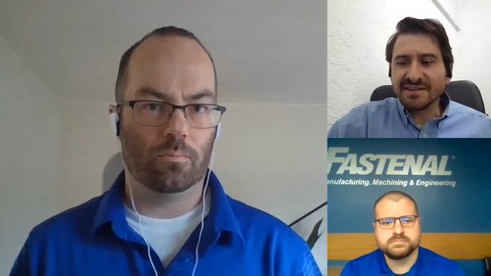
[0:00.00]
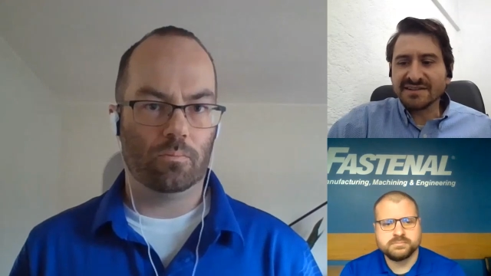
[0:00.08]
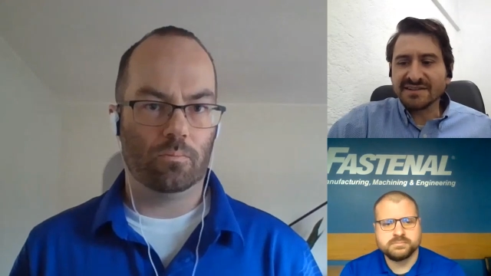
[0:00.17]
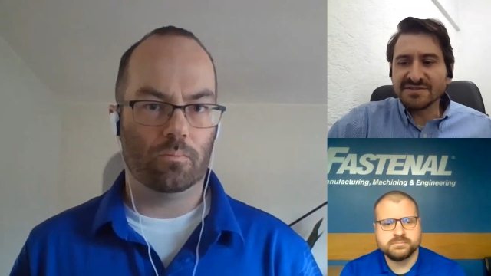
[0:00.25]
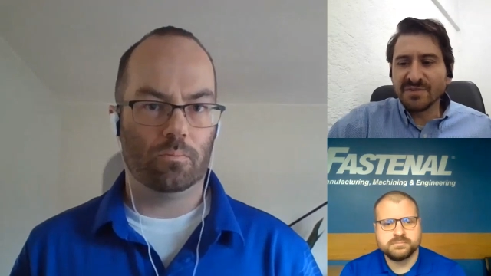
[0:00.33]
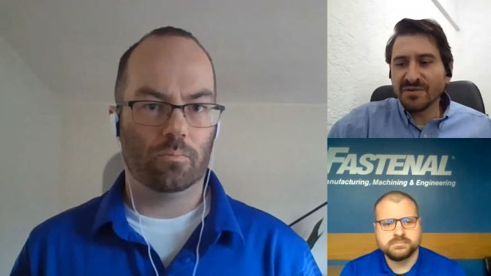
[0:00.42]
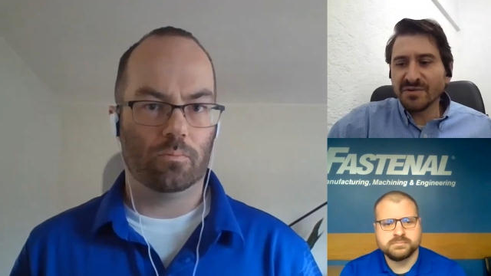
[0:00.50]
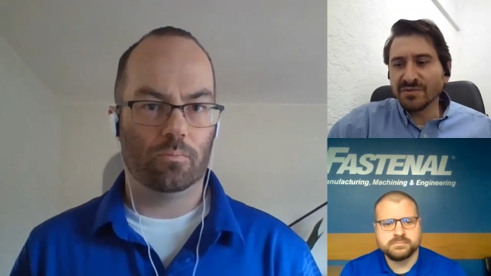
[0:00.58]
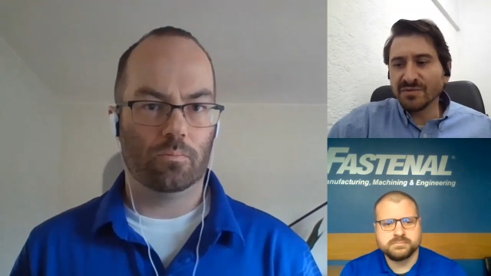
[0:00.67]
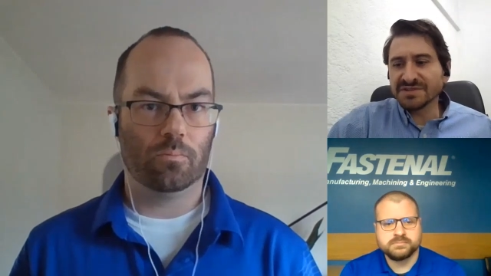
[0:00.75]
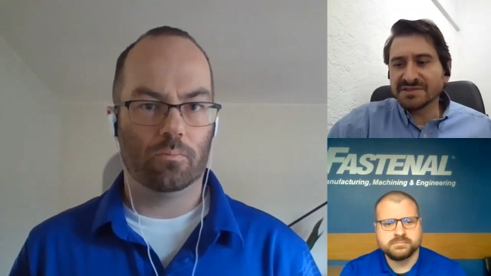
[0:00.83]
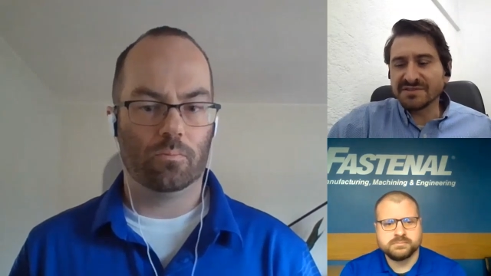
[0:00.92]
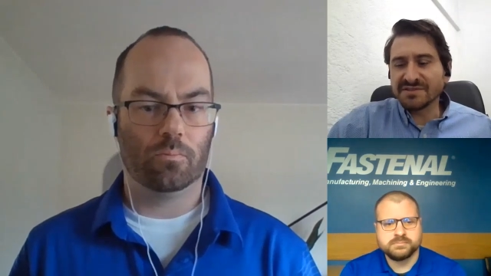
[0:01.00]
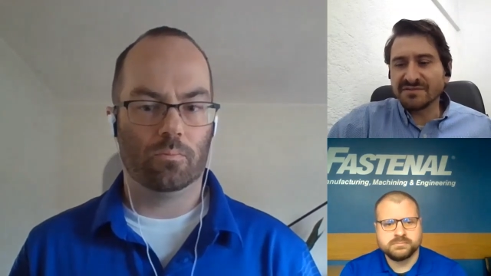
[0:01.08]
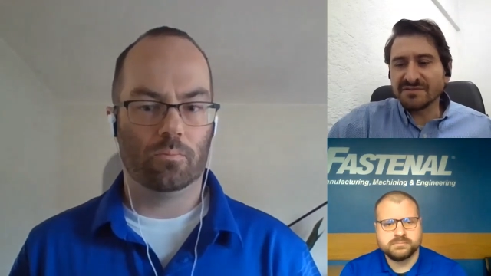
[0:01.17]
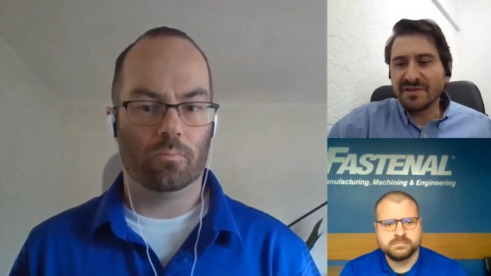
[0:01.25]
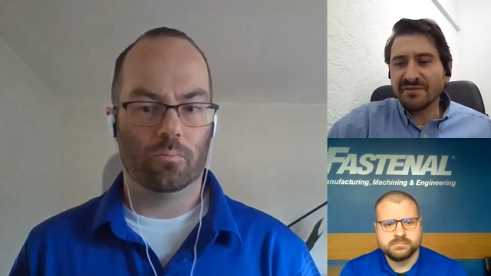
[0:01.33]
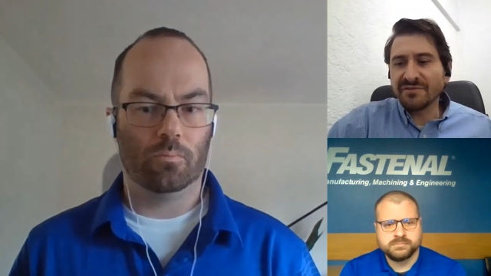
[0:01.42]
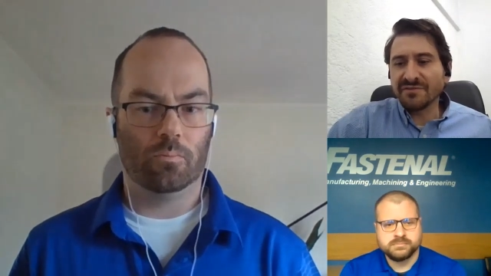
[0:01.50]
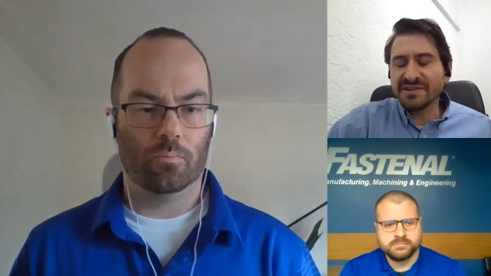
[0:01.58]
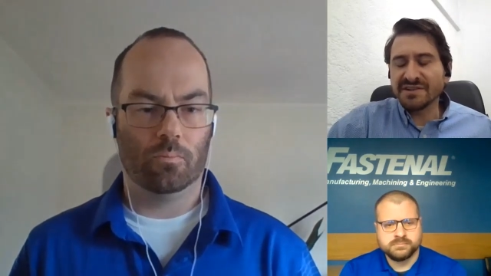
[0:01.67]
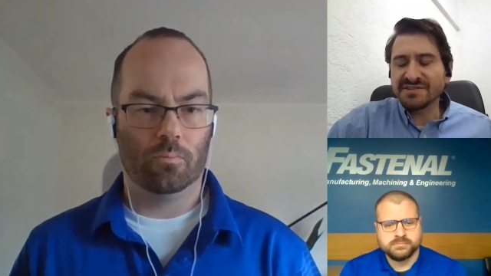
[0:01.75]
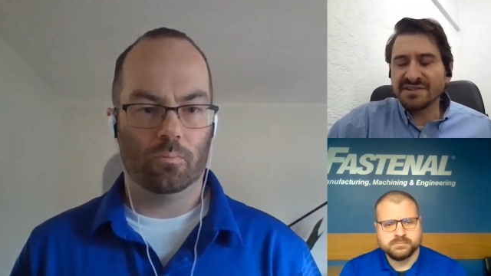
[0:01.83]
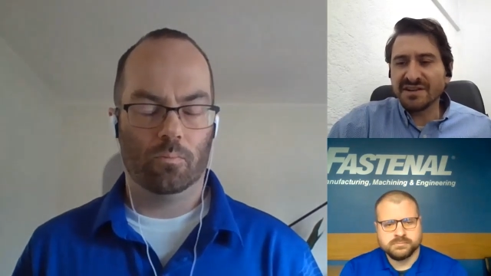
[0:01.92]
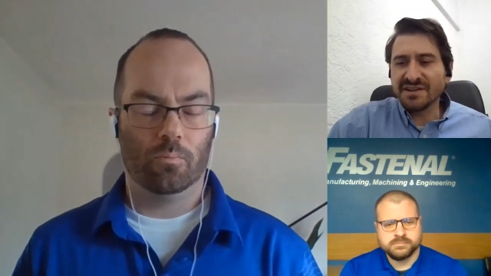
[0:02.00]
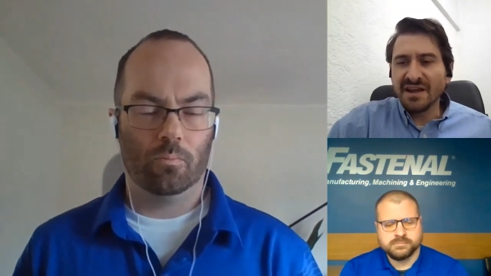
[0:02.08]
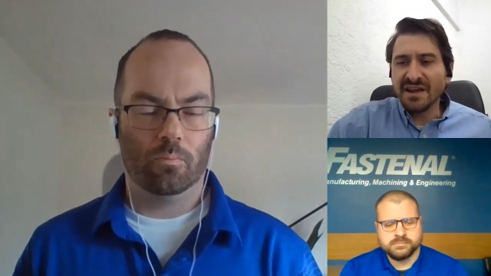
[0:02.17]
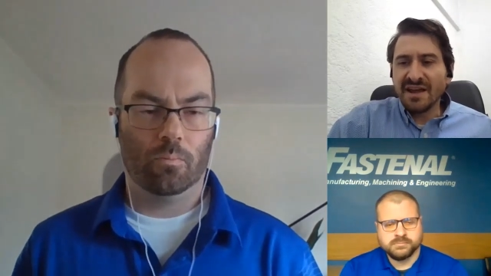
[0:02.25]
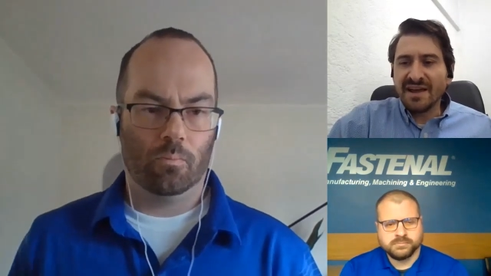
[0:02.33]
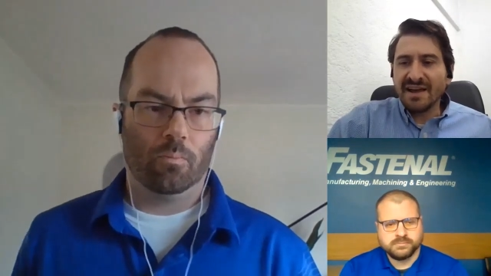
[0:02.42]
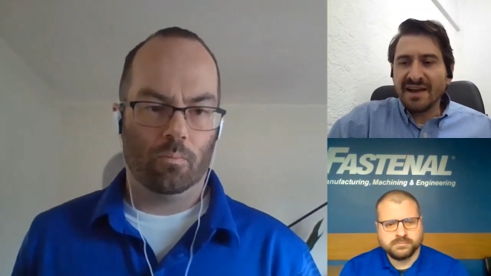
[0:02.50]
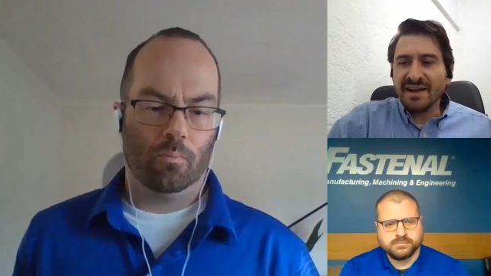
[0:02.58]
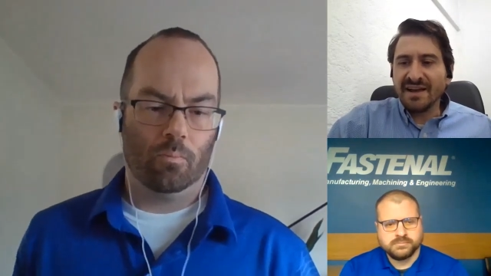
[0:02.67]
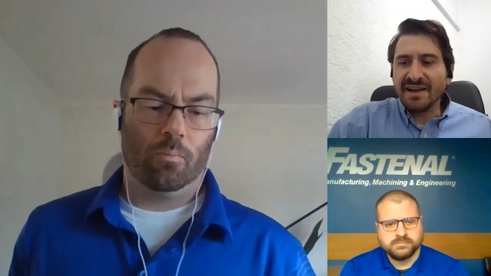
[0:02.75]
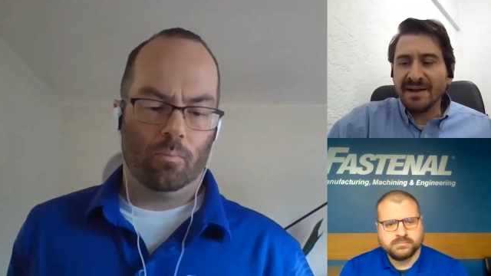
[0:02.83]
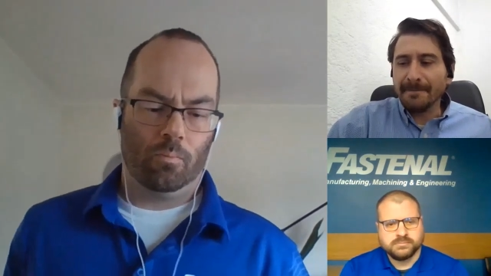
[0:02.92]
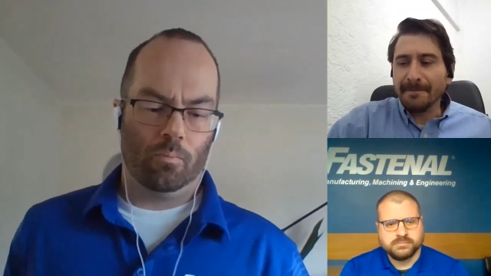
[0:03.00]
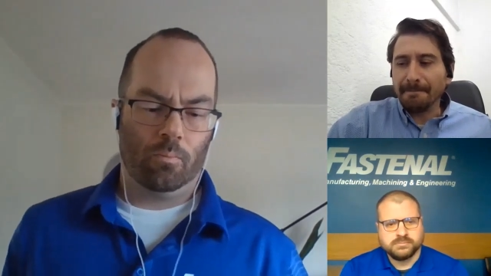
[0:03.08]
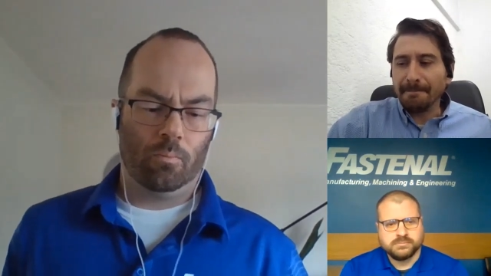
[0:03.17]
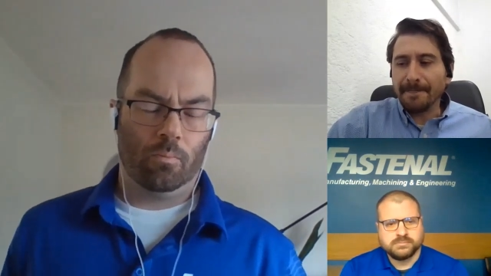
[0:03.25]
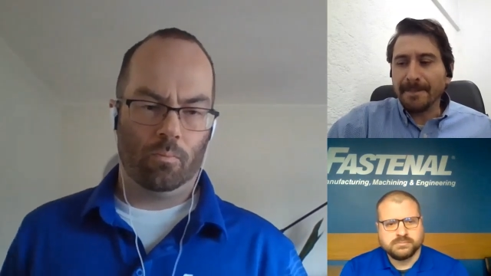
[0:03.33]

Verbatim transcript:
Speaker 1: the customer was referencing uh, uh,